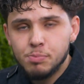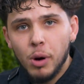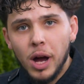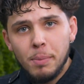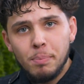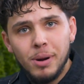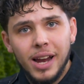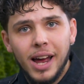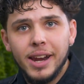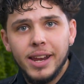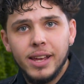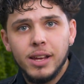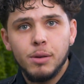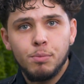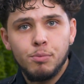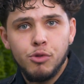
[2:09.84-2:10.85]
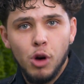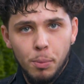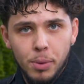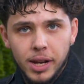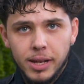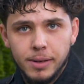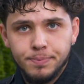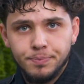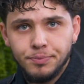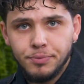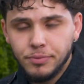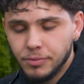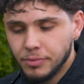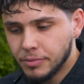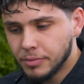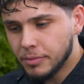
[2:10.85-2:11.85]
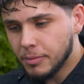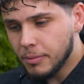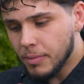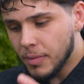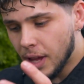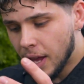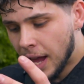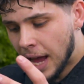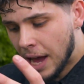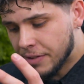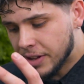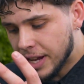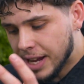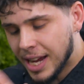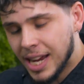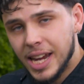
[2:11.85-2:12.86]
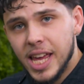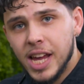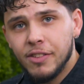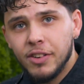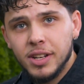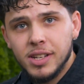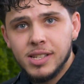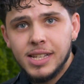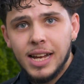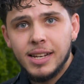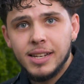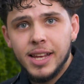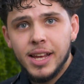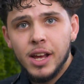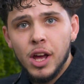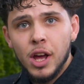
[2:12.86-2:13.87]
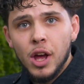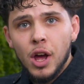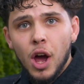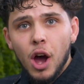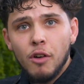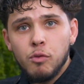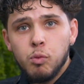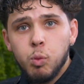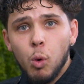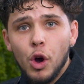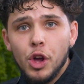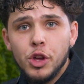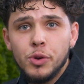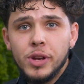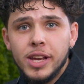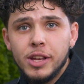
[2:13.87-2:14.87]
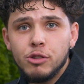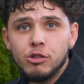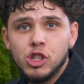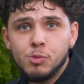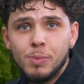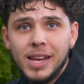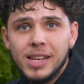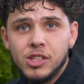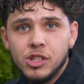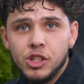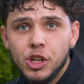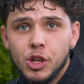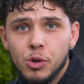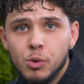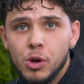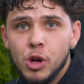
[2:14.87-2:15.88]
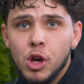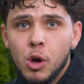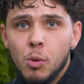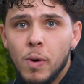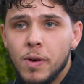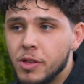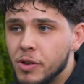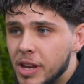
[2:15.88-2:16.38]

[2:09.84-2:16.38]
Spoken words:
by planning properly. Having a clear understanding of what you need your space to do. Whether you